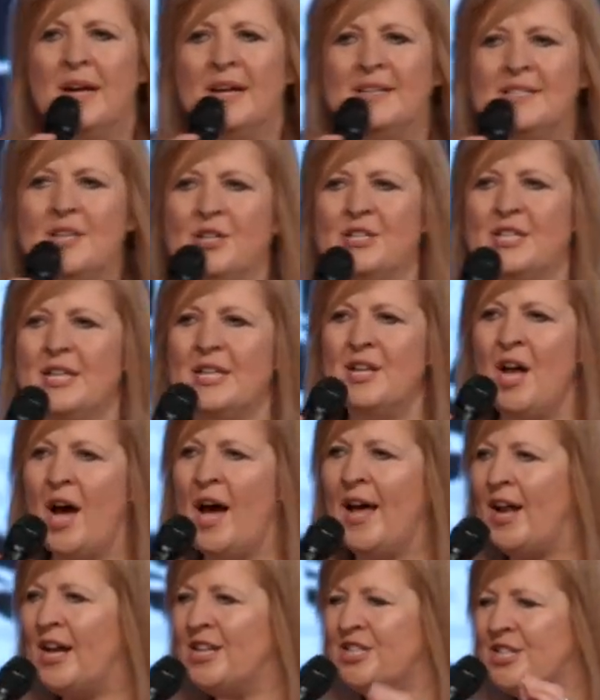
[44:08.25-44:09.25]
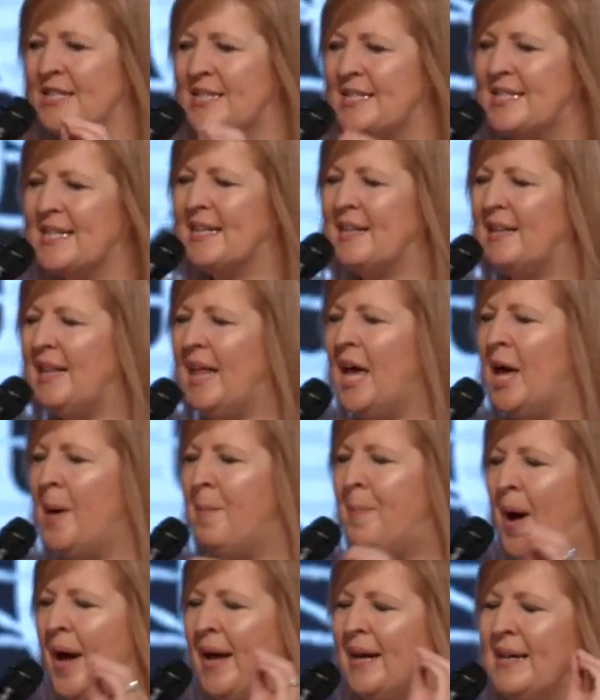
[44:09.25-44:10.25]
So tonight I just declare
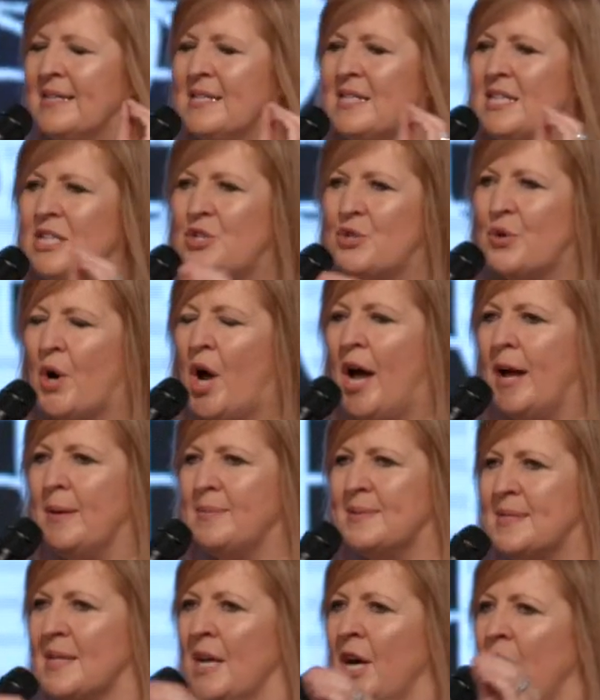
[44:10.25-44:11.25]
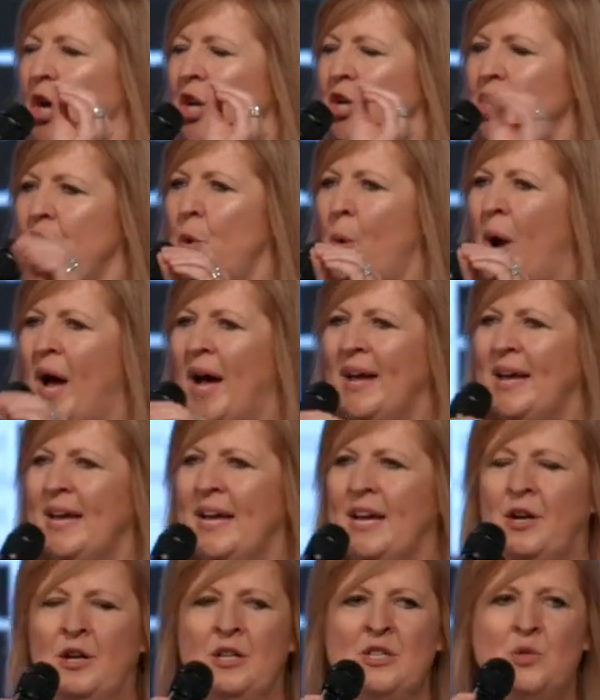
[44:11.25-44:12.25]
by his stripes you are
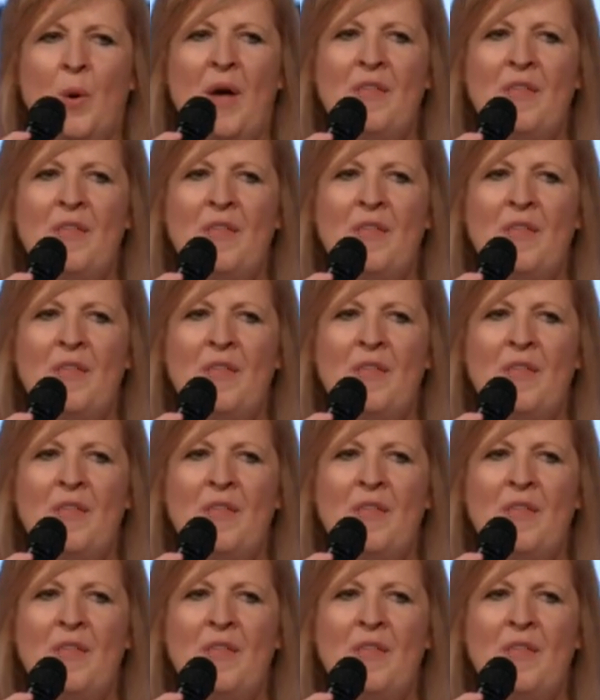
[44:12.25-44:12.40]
healed.